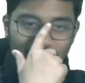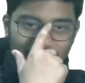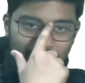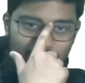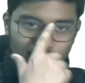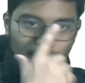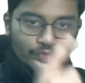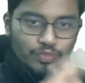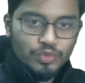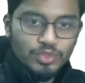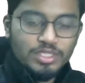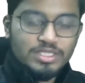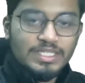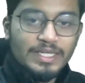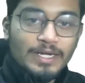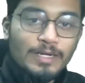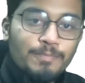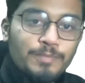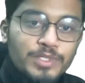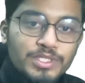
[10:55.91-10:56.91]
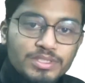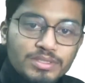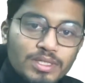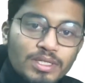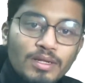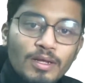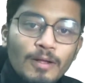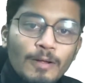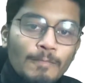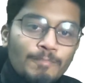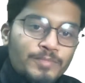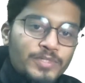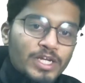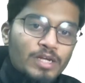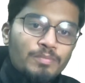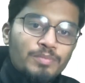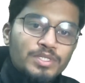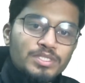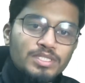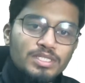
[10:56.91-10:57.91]
Let's move to the second person.
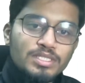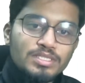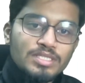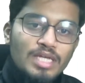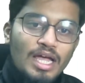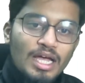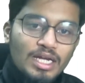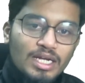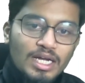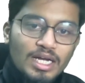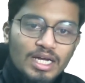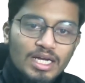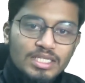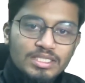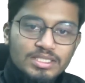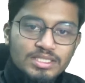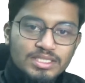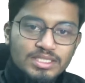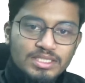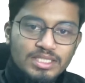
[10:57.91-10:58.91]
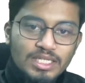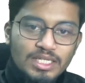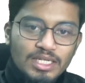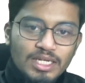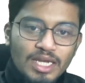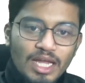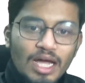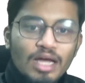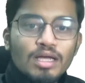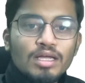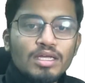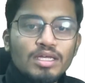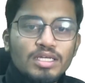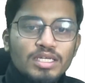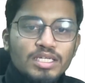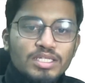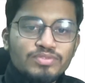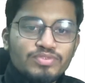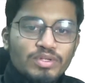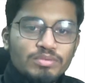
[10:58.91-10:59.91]
Second person is Akash Singla.
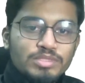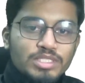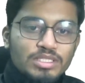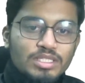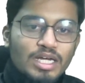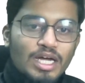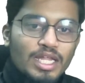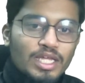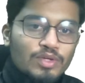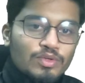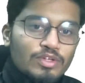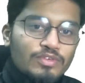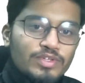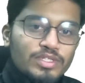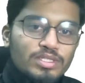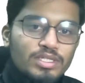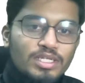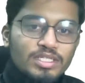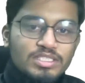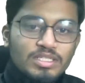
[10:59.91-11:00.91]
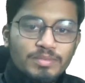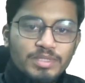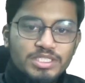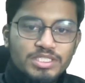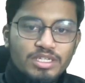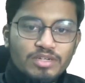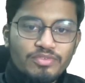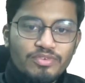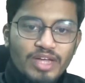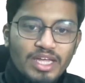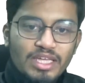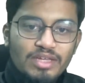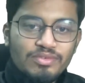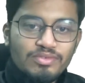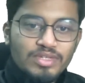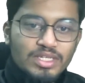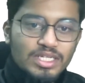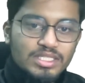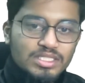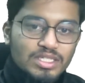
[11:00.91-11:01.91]
He is from Chitkara University, semester 5.
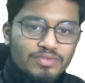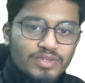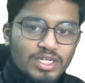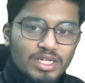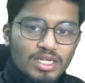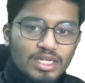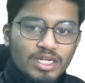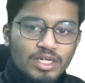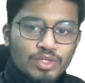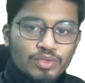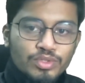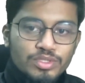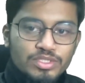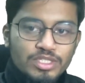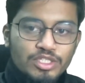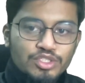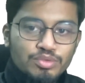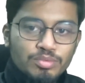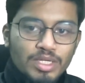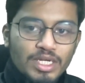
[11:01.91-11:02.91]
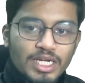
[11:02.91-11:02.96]
He has given a link to his resume.